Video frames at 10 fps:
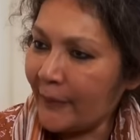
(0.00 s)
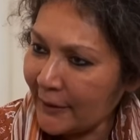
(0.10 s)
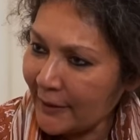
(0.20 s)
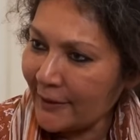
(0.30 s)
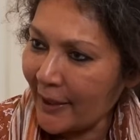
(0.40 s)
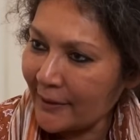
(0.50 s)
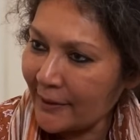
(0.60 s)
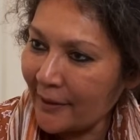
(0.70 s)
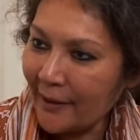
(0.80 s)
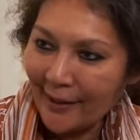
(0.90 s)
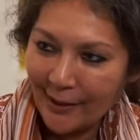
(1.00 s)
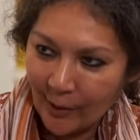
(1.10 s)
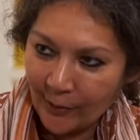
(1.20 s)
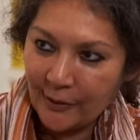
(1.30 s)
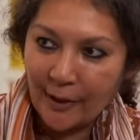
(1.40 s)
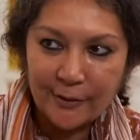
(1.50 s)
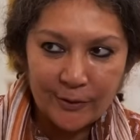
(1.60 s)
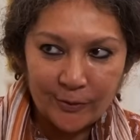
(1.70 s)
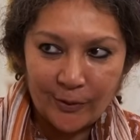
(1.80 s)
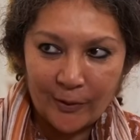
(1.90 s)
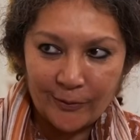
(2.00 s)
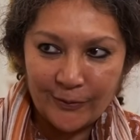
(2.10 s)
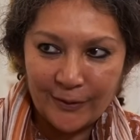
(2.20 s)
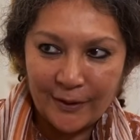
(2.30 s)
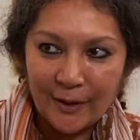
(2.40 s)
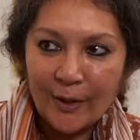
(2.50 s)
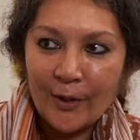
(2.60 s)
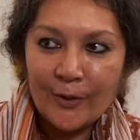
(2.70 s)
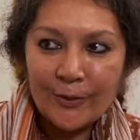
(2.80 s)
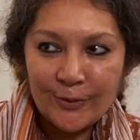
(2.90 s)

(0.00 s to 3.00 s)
Trivedi Center, and now he runs his own outfit. Yes.